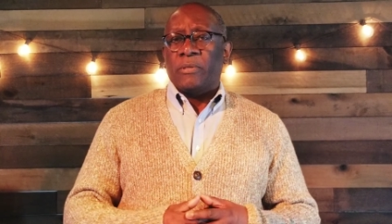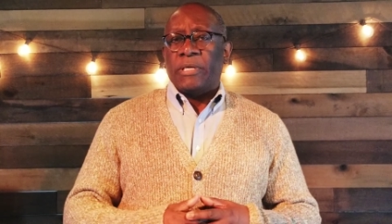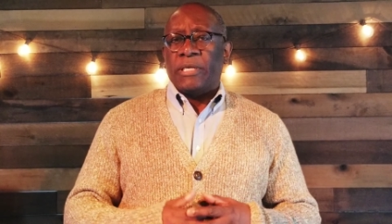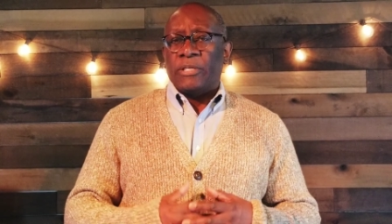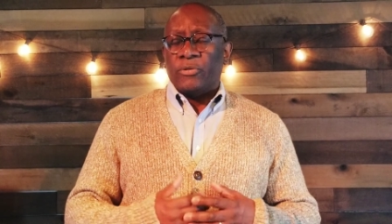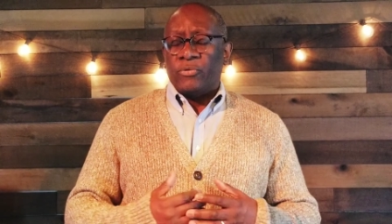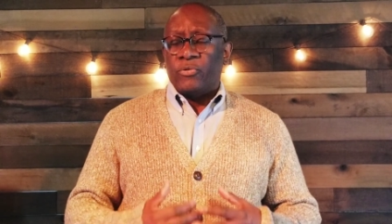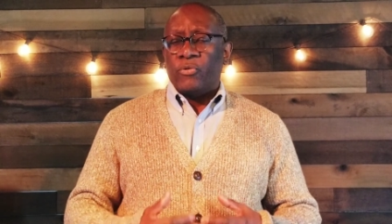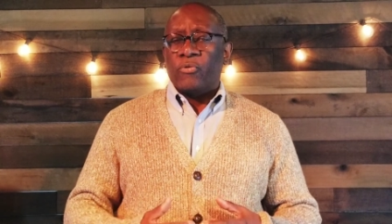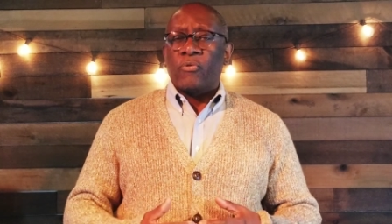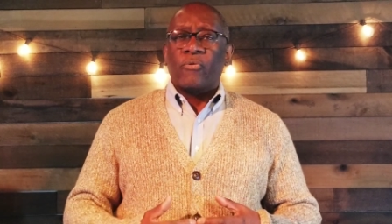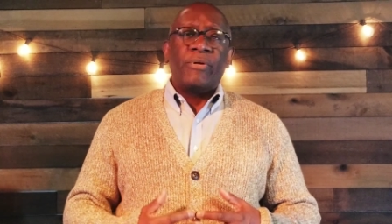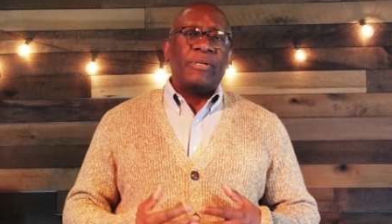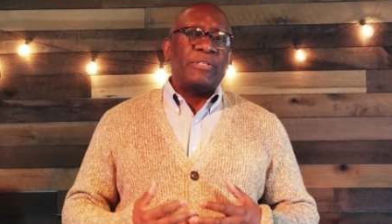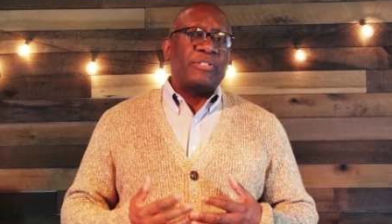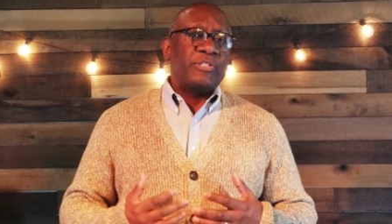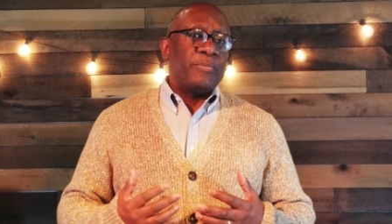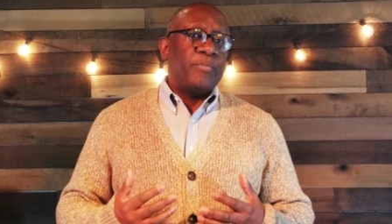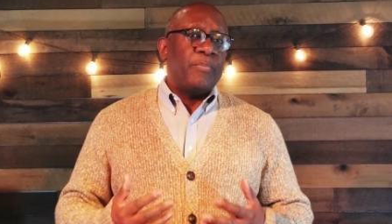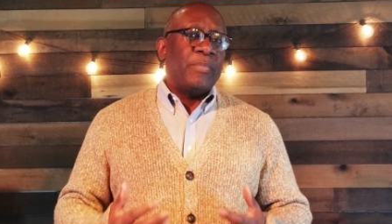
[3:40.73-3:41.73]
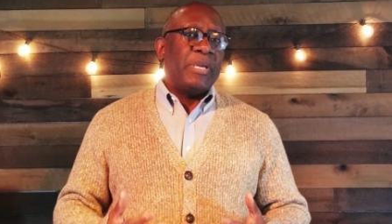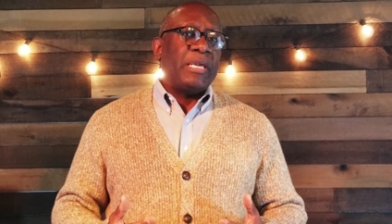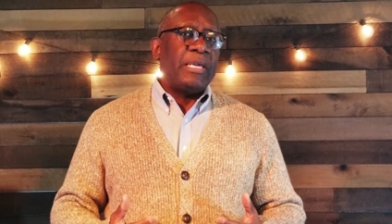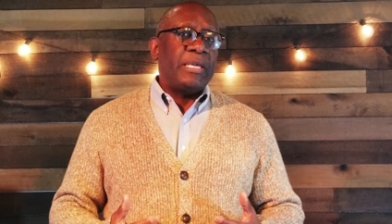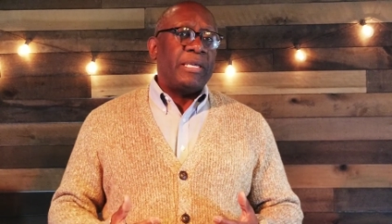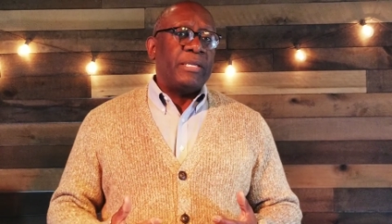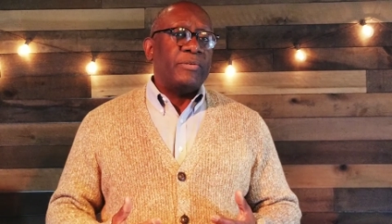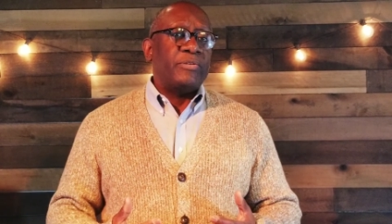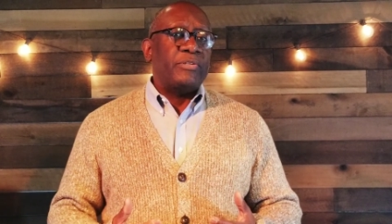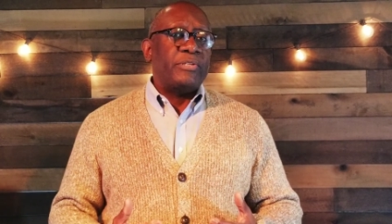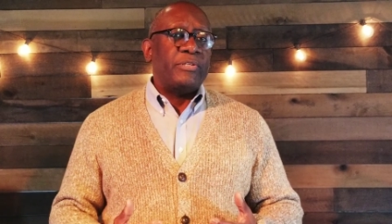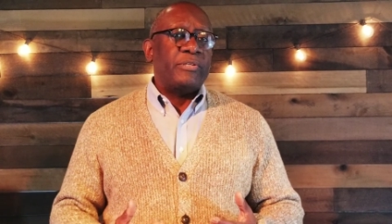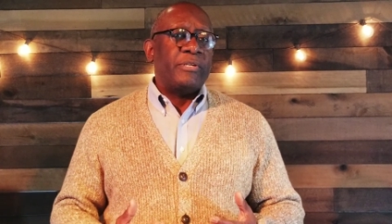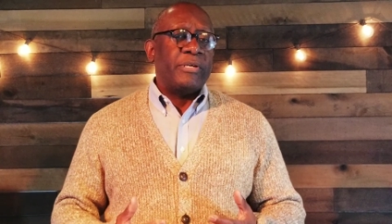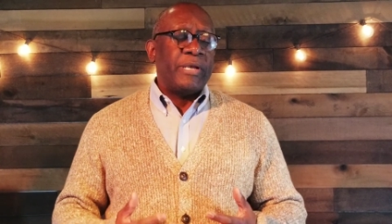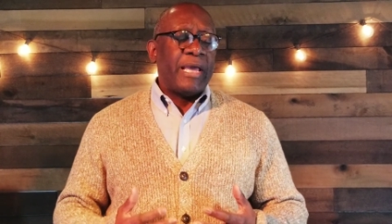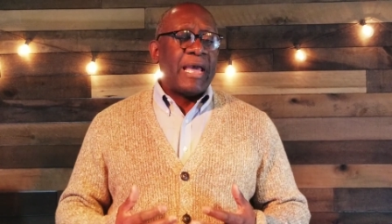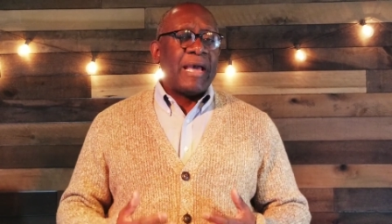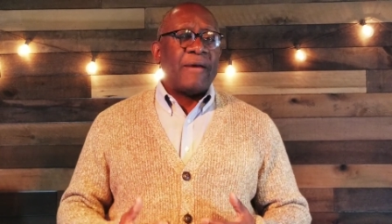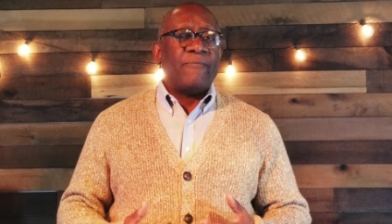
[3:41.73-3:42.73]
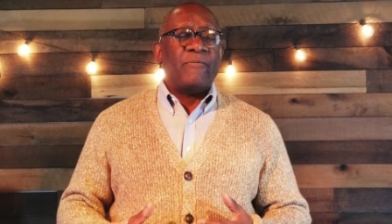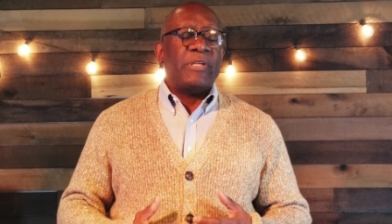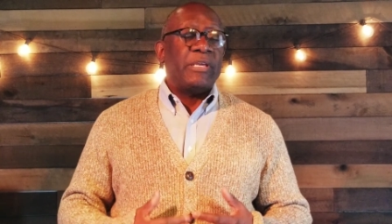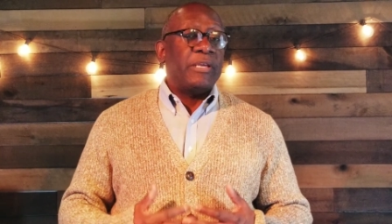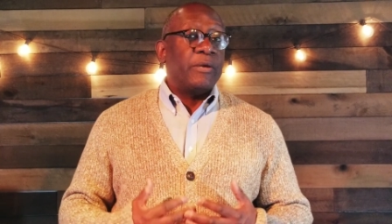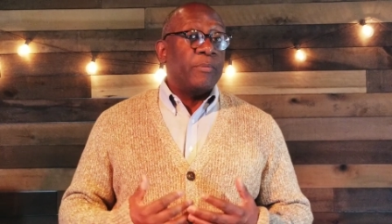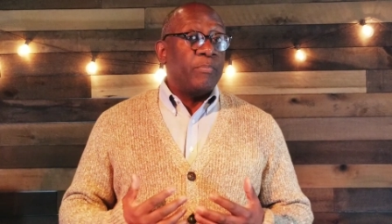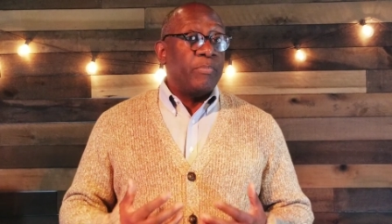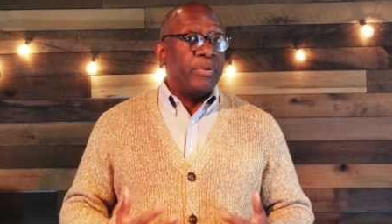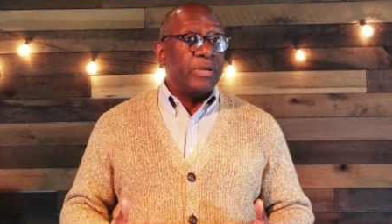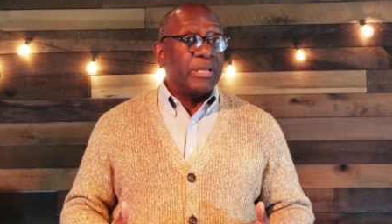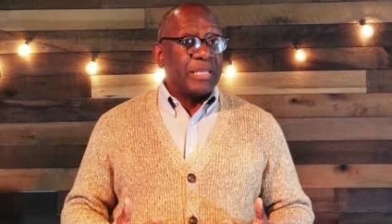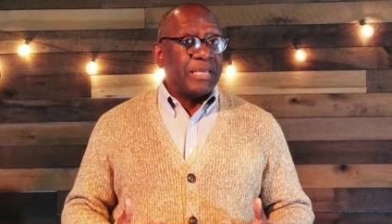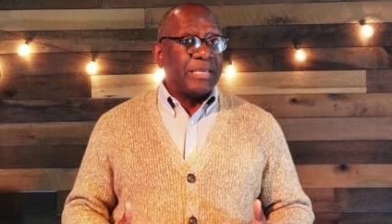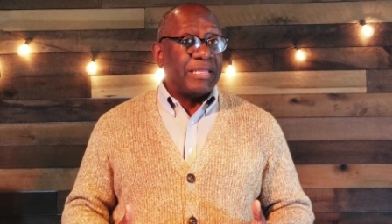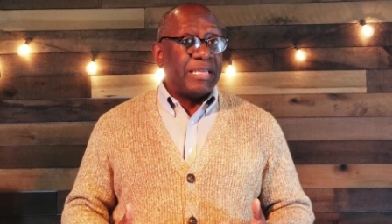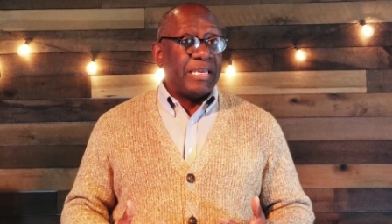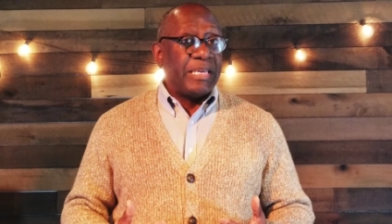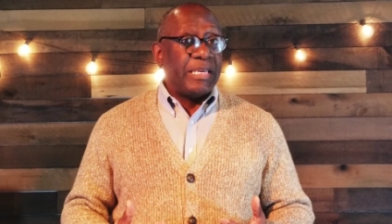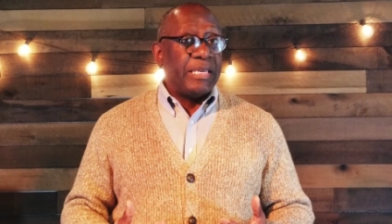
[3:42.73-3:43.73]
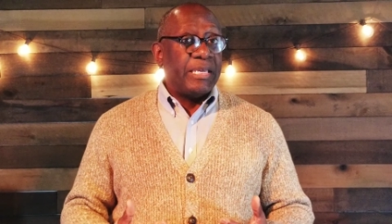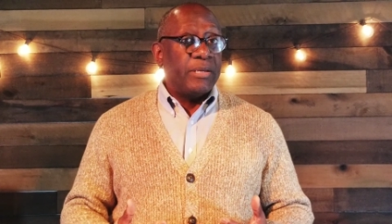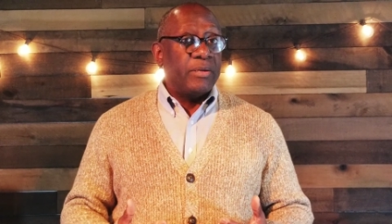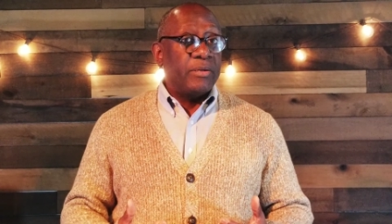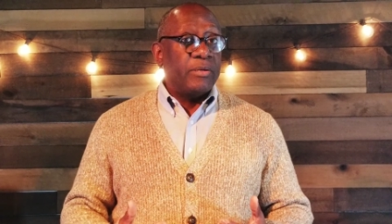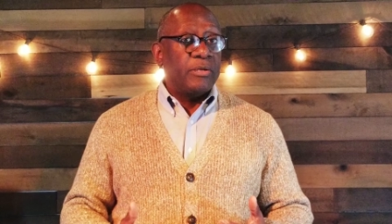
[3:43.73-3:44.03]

Endurance means to have the ability